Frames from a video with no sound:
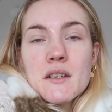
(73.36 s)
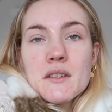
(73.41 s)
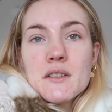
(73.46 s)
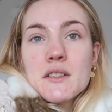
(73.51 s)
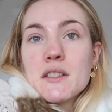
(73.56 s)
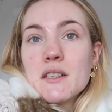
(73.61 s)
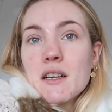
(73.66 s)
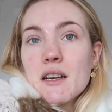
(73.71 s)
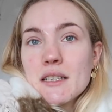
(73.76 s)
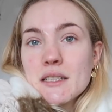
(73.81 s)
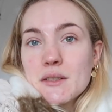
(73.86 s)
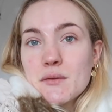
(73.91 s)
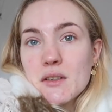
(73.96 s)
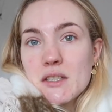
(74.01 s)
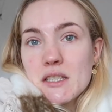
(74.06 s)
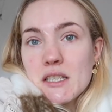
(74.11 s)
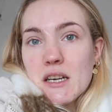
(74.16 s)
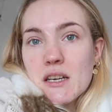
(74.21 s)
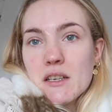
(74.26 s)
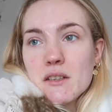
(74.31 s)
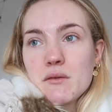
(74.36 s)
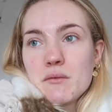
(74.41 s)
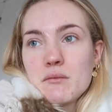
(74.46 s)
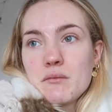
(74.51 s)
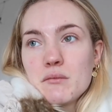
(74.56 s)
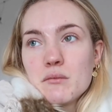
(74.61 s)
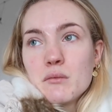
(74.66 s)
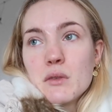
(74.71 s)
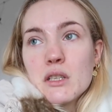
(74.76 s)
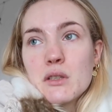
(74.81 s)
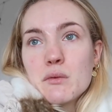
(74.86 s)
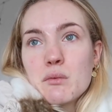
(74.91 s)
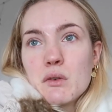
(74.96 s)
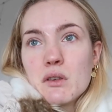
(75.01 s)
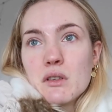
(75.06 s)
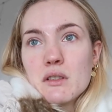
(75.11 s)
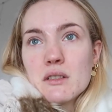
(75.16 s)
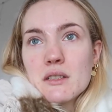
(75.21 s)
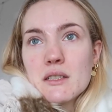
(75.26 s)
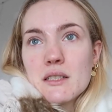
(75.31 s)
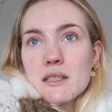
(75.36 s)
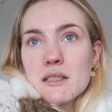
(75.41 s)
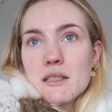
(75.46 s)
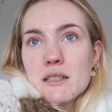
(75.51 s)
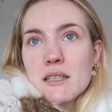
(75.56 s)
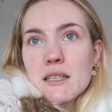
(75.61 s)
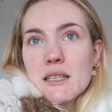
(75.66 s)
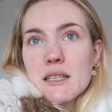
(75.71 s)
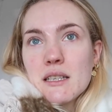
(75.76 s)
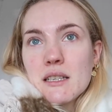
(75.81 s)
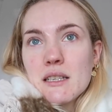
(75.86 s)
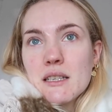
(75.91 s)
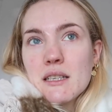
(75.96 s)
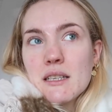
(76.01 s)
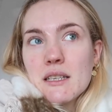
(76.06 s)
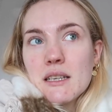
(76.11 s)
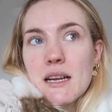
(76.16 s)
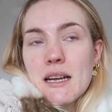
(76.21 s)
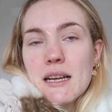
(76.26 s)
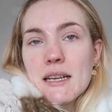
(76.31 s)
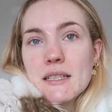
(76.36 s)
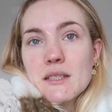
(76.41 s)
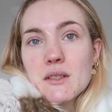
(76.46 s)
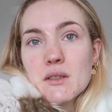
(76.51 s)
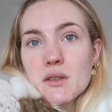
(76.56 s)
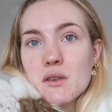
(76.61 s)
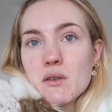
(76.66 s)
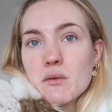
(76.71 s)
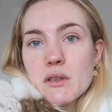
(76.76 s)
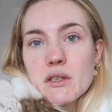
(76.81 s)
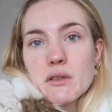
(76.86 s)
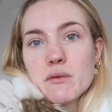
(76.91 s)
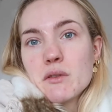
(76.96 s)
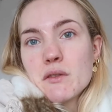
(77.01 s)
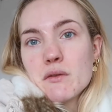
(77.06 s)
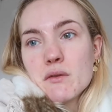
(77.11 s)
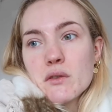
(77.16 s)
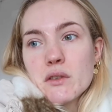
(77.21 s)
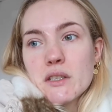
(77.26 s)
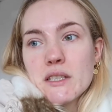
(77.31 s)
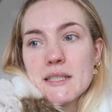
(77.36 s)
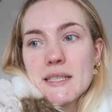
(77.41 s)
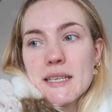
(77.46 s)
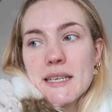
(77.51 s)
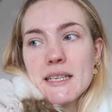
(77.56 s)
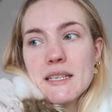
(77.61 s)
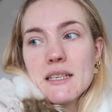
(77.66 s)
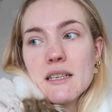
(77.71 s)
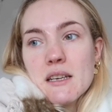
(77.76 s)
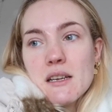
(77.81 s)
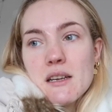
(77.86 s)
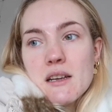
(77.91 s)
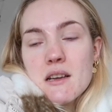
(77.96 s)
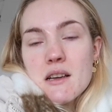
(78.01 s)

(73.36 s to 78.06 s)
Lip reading: tonight's video, which was the ASOS haul, which you would have already seen.